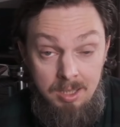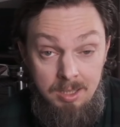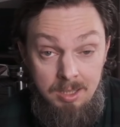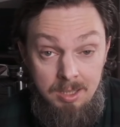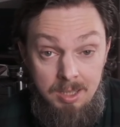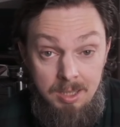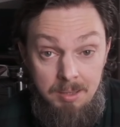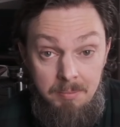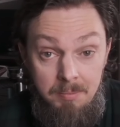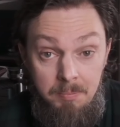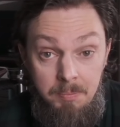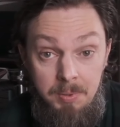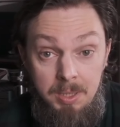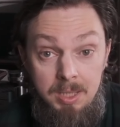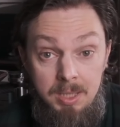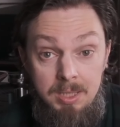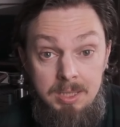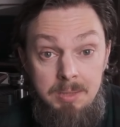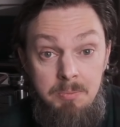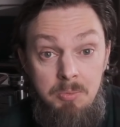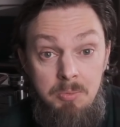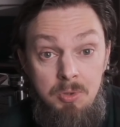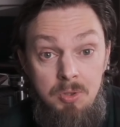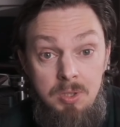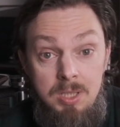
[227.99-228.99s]
So
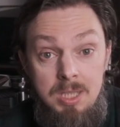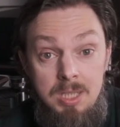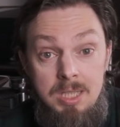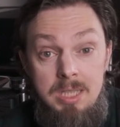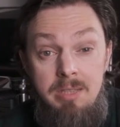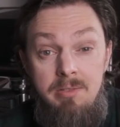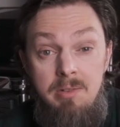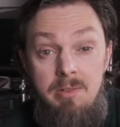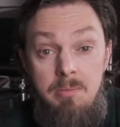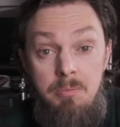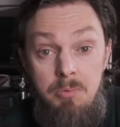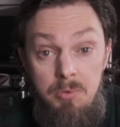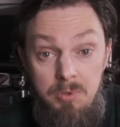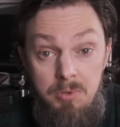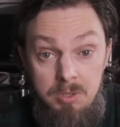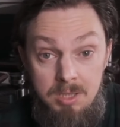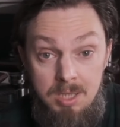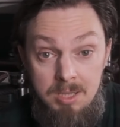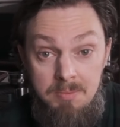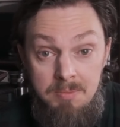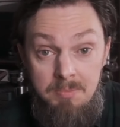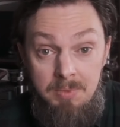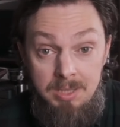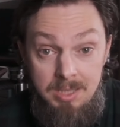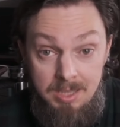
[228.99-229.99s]
if you look at it in
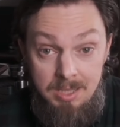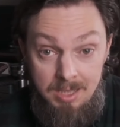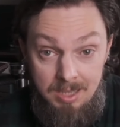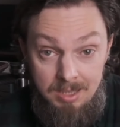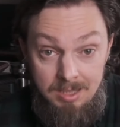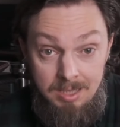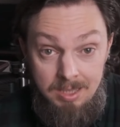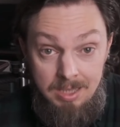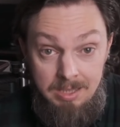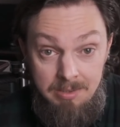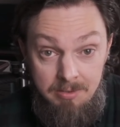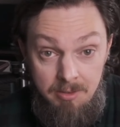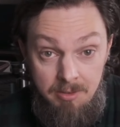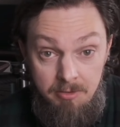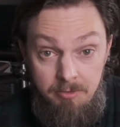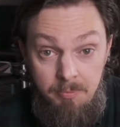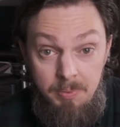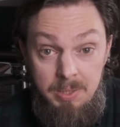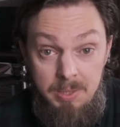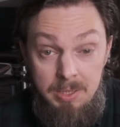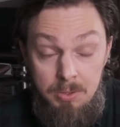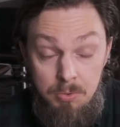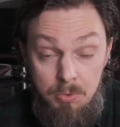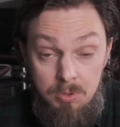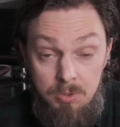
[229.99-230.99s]
front of your
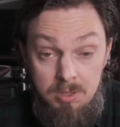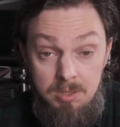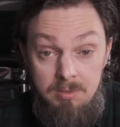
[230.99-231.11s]
woman,